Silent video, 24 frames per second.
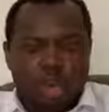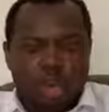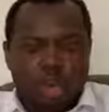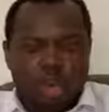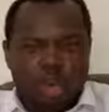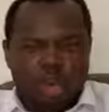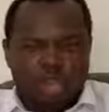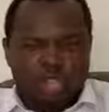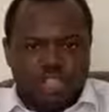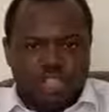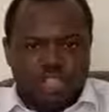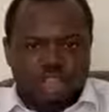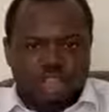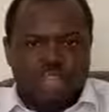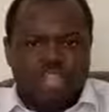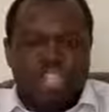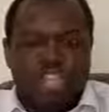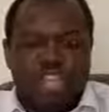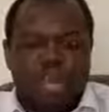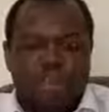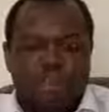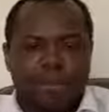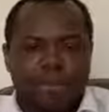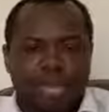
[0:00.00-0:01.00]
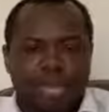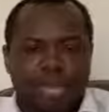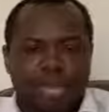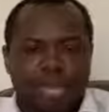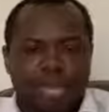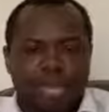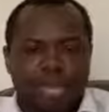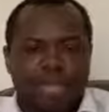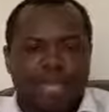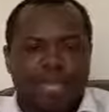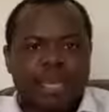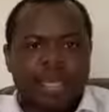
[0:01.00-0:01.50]
on social
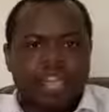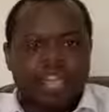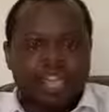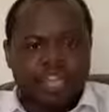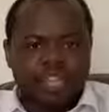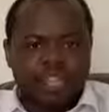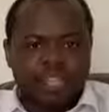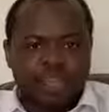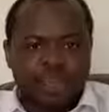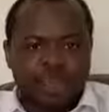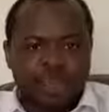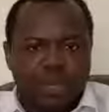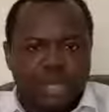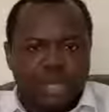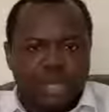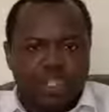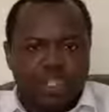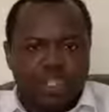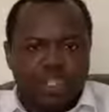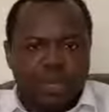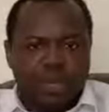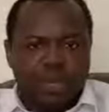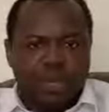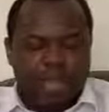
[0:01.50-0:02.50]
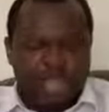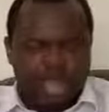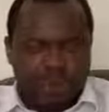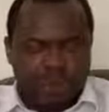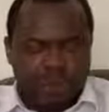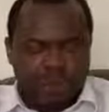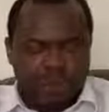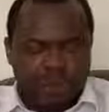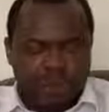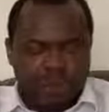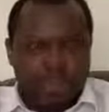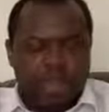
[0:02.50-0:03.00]
media educating
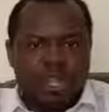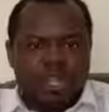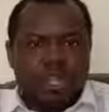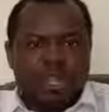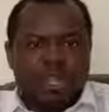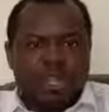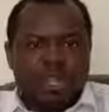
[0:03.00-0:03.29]
people